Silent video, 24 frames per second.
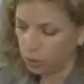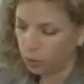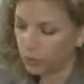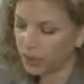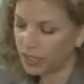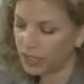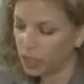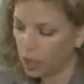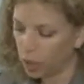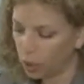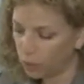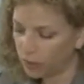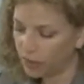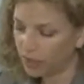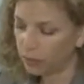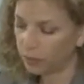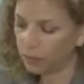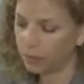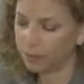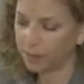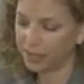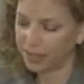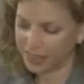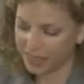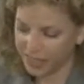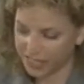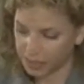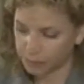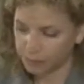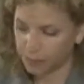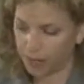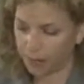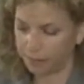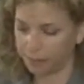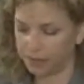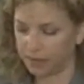we know that it would be
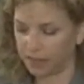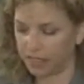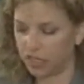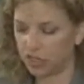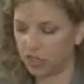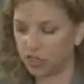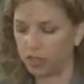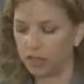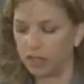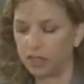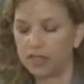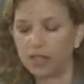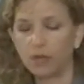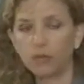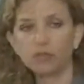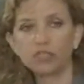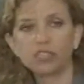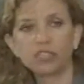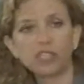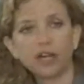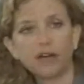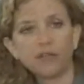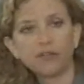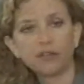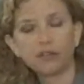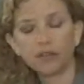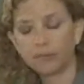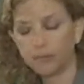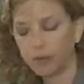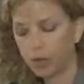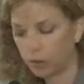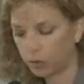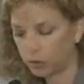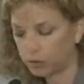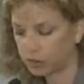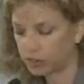this population that would suffer the
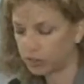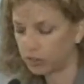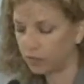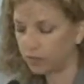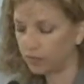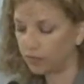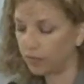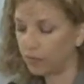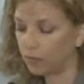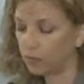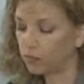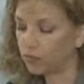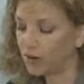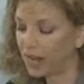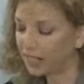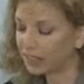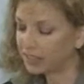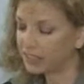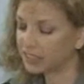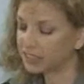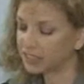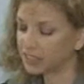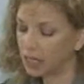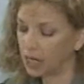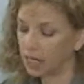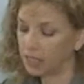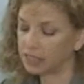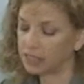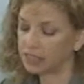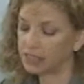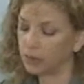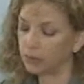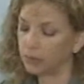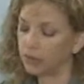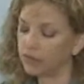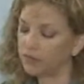most from the reckless
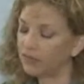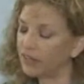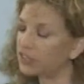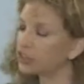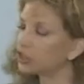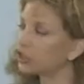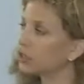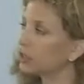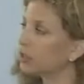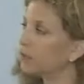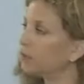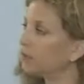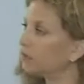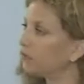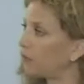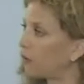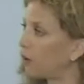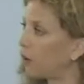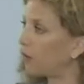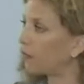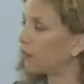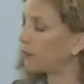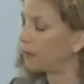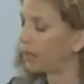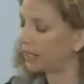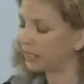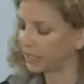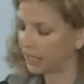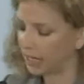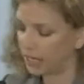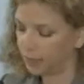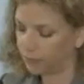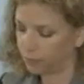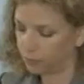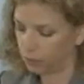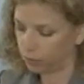cuts that would eventually befall the
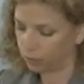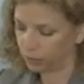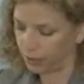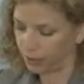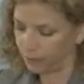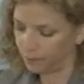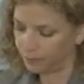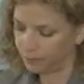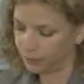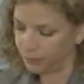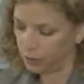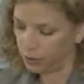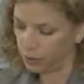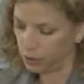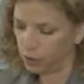Medicaid program.